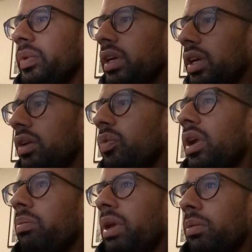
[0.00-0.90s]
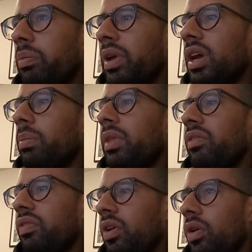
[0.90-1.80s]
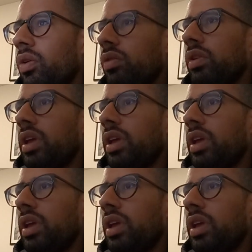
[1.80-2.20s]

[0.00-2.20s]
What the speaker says: we want to be able to pick up that phone.